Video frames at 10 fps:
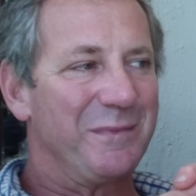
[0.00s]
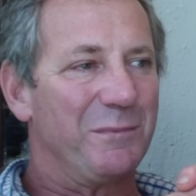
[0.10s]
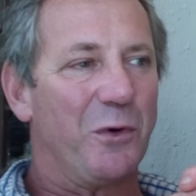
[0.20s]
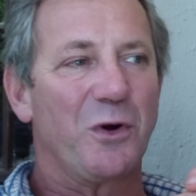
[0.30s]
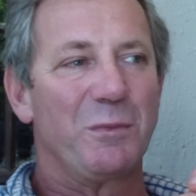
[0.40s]

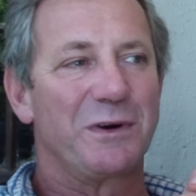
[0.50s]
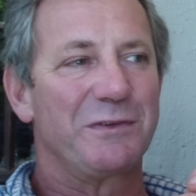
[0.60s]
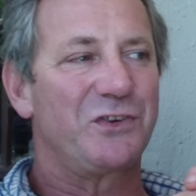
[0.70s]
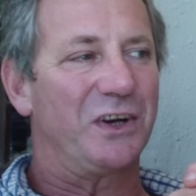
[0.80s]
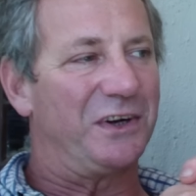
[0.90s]
Borkenbrug
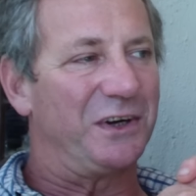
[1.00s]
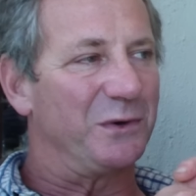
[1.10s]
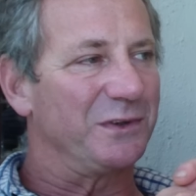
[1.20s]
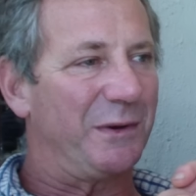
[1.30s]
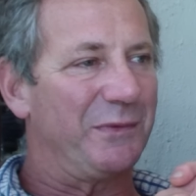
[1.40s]
of cherry
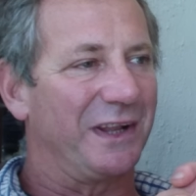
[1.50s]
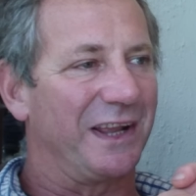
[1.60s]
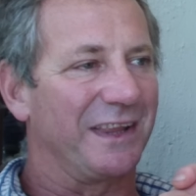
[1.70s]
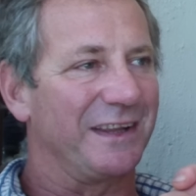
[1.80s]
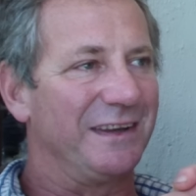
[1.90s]
or something
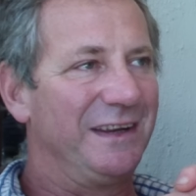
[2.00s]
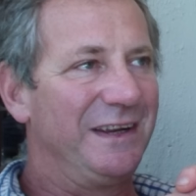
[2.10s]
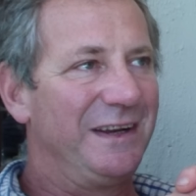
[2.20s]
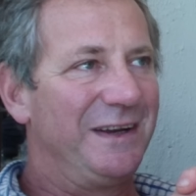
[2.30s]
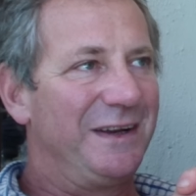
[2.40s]
like that.
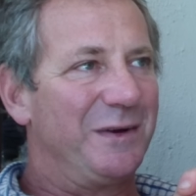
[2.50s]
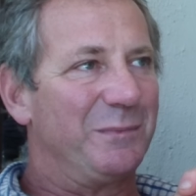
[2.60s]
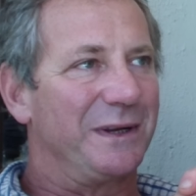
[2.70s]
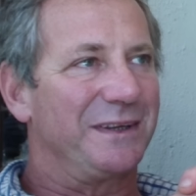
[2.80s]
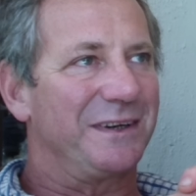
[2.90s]

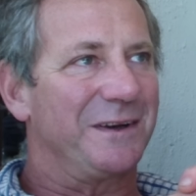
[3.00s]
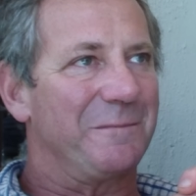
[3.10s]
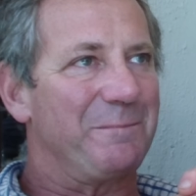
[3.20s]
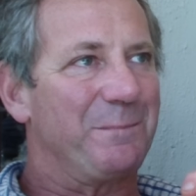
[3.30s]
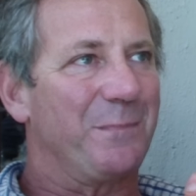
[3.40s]
But
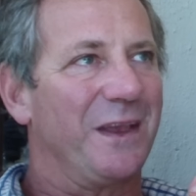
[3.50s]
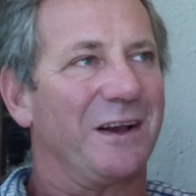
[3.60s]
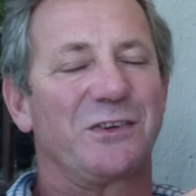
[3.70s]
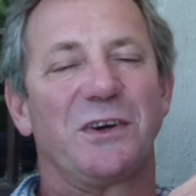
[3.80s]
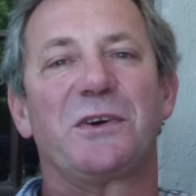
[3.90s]

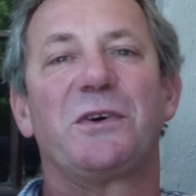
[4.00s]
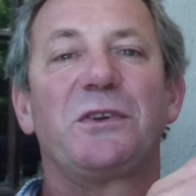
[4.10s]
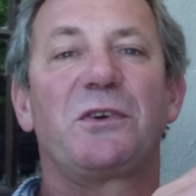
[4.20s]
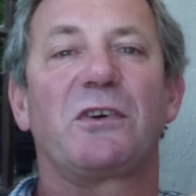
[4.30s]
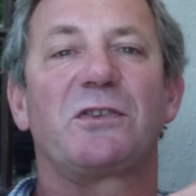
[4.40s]
yeah, so a
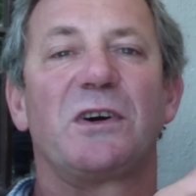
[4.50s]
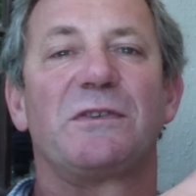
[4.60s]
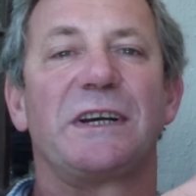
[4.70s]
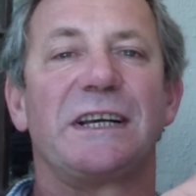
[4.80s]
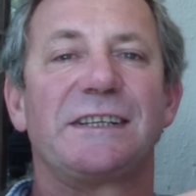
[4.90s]
good
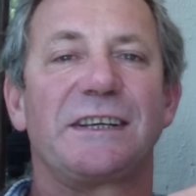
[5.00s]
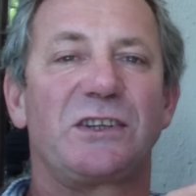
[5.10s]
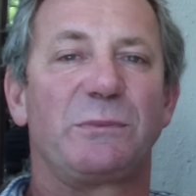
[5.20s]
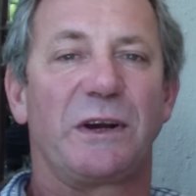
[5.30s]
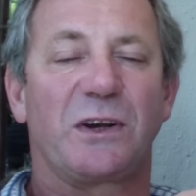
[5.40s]
crossover is a
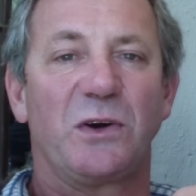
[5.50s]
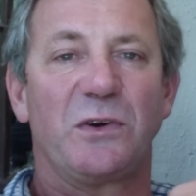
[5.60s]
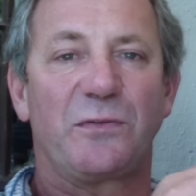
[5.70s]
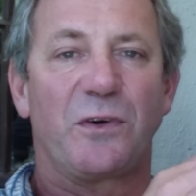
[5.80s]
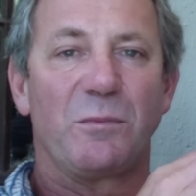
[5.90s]

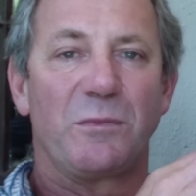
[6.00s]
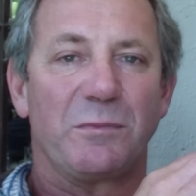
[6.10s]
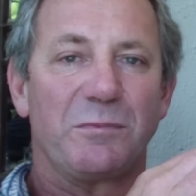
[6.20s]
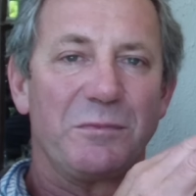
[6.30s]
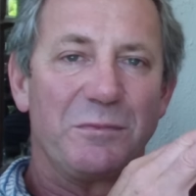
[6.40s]
tobacco
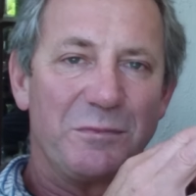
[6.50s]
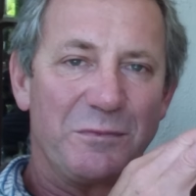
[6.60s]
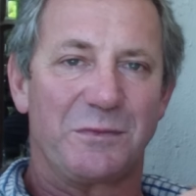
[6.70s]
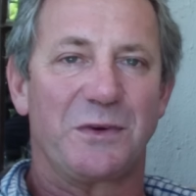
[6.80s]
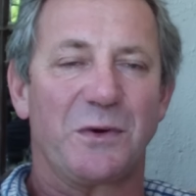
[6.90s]
from
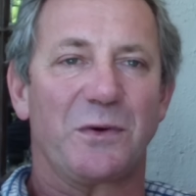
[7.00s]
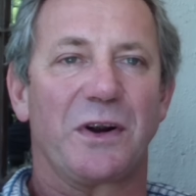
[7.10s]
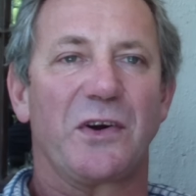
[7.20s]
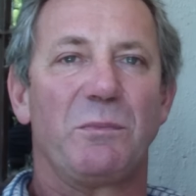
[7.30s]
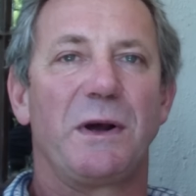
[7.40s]

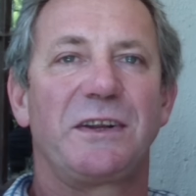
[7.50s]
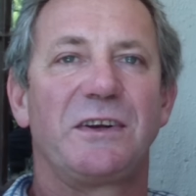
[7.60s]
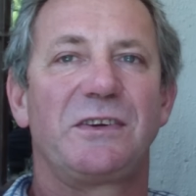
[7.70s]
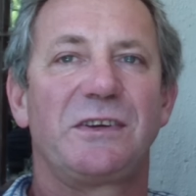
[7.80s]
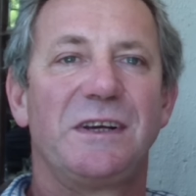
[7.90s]
your
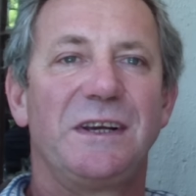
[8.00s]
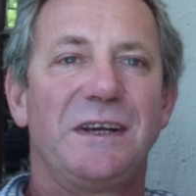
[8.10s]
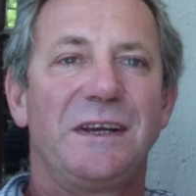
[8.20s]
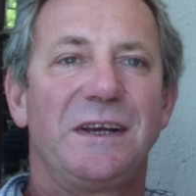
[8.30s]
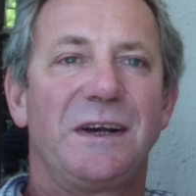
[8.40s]
aromatics,
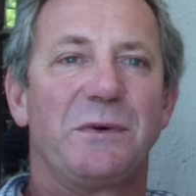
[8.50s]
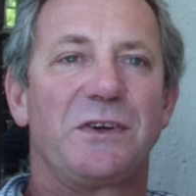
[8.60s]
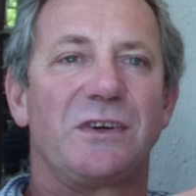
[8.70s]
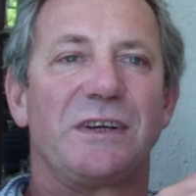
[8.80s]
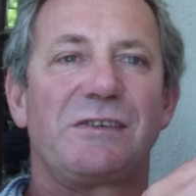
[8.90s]

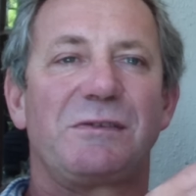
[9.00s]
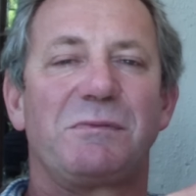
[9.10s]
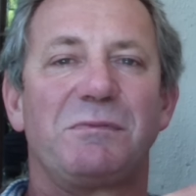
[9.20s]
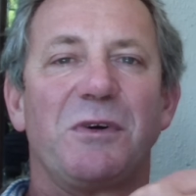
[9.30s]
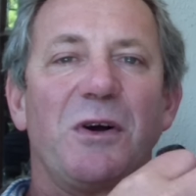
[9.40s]
which is
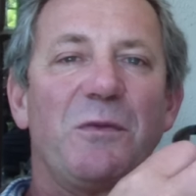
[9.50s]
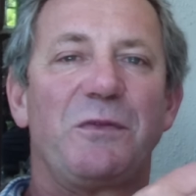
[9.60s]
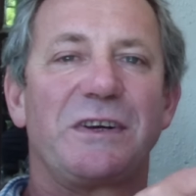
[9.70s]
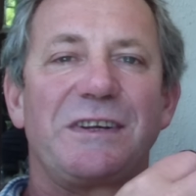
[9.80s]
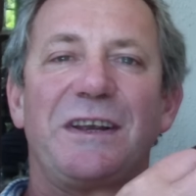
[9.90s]

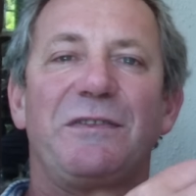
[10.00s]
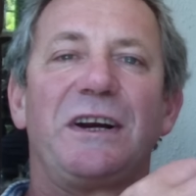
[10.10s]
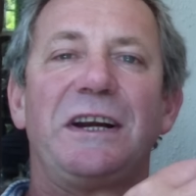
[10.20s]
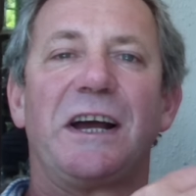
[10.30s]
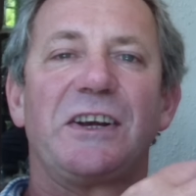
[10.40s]
obviously
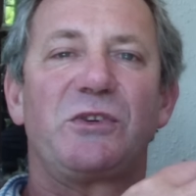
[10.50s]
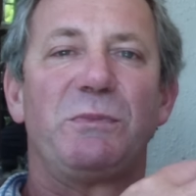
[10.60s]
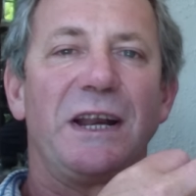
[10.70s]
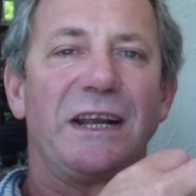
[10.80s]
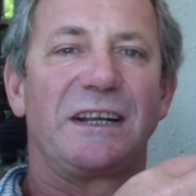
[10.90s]
very nice
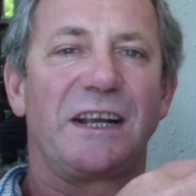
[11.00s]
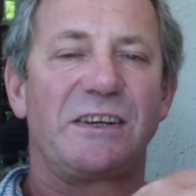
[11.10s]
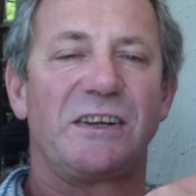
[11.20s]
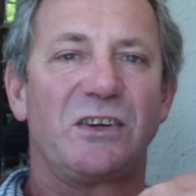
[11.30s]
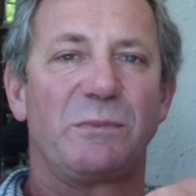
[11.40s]
smelling and
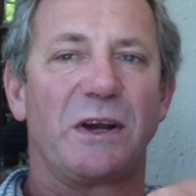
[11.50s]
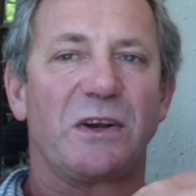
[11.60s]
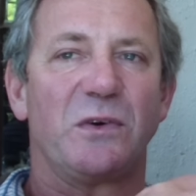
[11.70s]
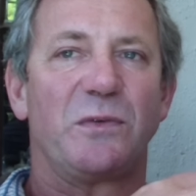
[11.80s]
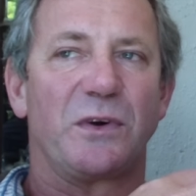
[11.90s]
tasting
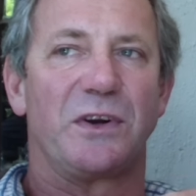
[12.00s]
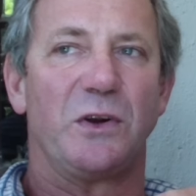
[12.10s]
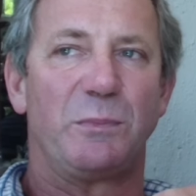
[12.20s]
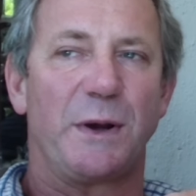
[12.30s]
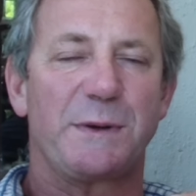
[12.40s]
tobacco for a
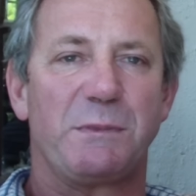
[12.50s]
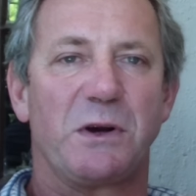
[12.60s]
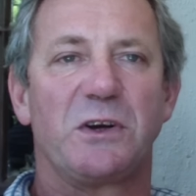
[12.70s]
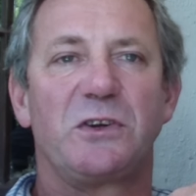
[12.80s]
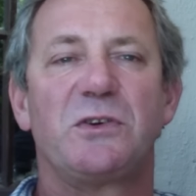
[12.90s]
new pipe
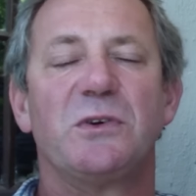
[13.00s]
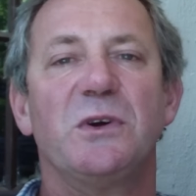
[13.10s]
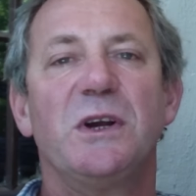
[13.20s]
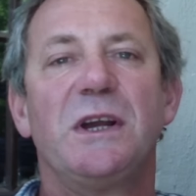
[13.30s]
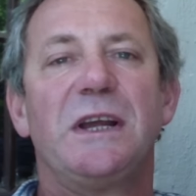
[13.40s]
smoker,
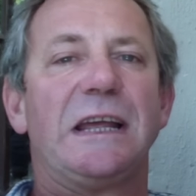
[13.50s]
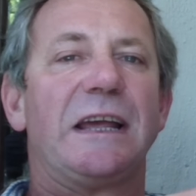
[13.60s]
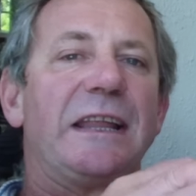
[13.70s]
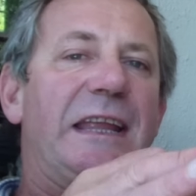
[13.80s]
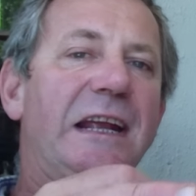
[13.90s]
to
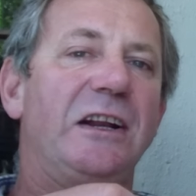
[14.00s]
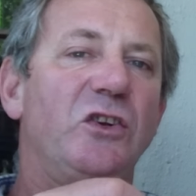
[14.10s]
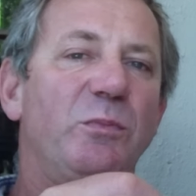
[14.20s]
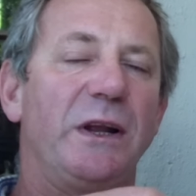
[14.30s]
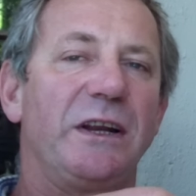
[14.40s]
the
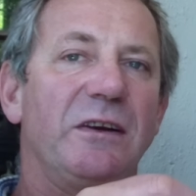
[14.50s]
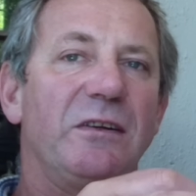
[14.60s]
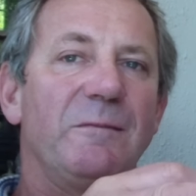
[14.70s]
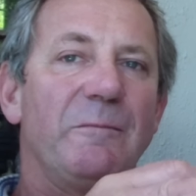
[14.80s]
English blend